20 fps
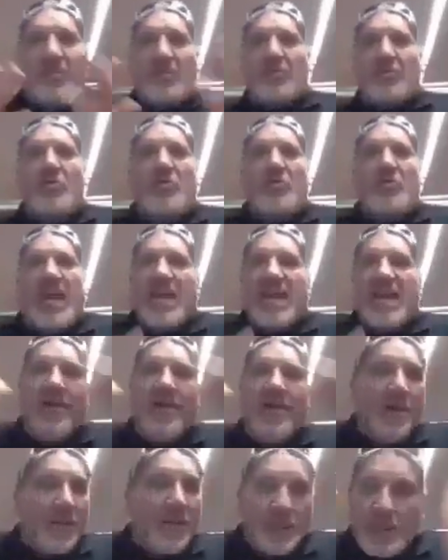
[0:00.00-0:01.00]
after
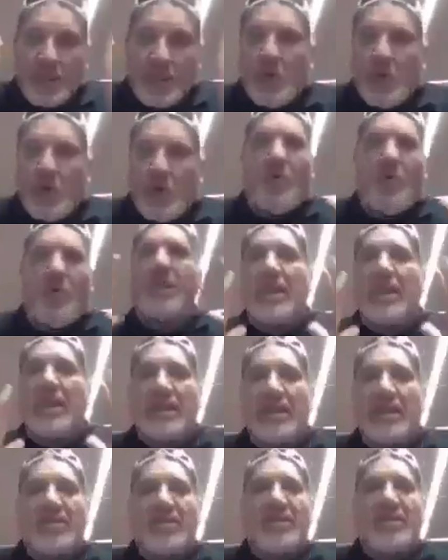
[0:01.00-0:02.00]
today, you
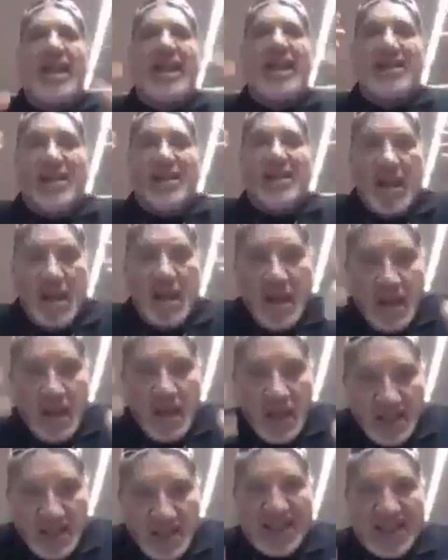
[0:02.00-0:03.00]
will understand
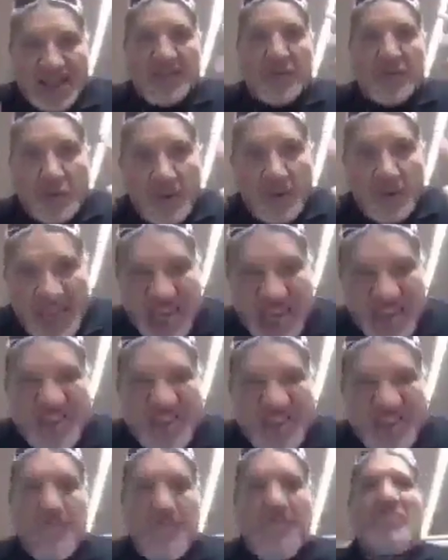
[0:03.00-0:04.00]
that
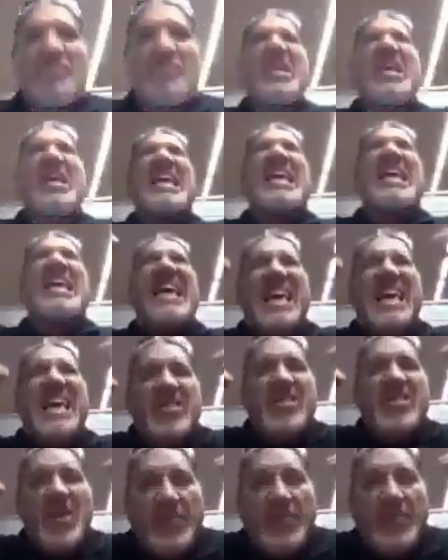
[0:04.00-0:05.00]
Greece
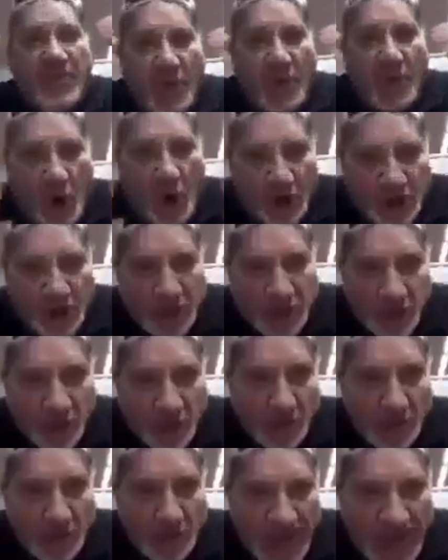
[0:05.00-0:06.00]
is a
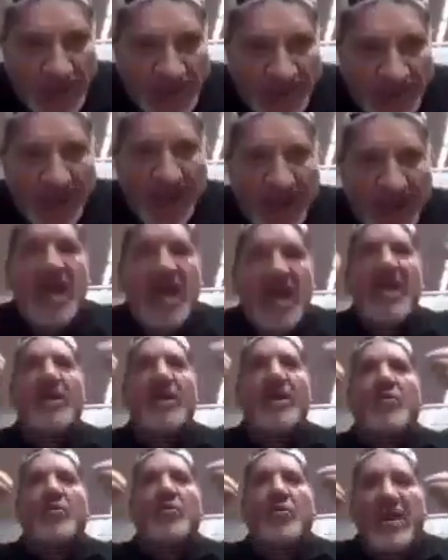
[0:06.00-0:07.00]
fortune
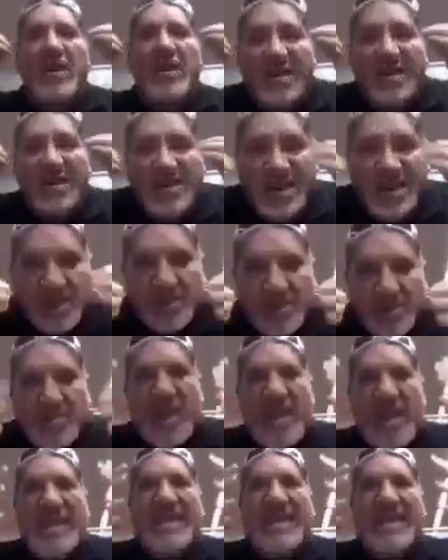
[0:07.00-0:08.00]
maker. Greece
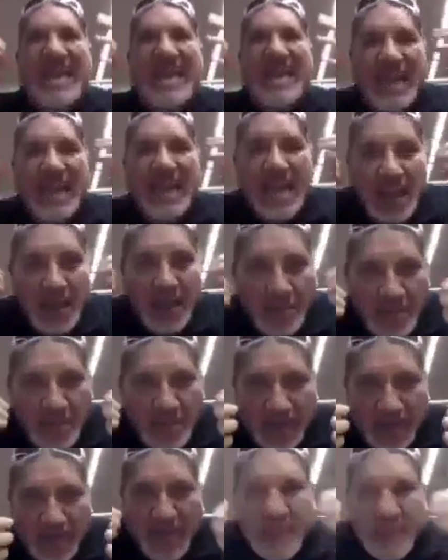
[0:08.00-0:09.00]
is making
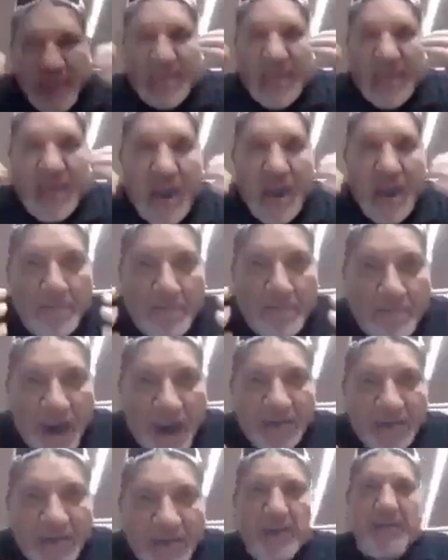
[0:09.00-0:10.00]

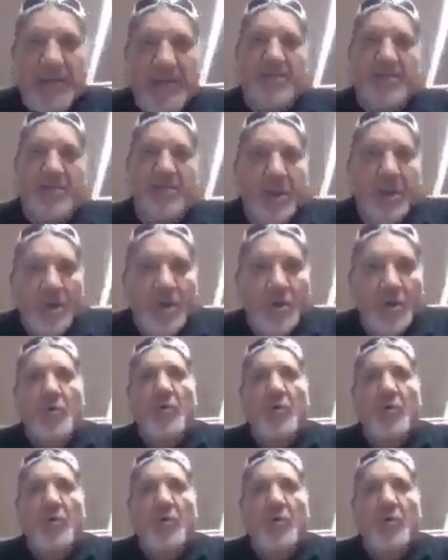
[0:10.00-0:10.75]
abundance.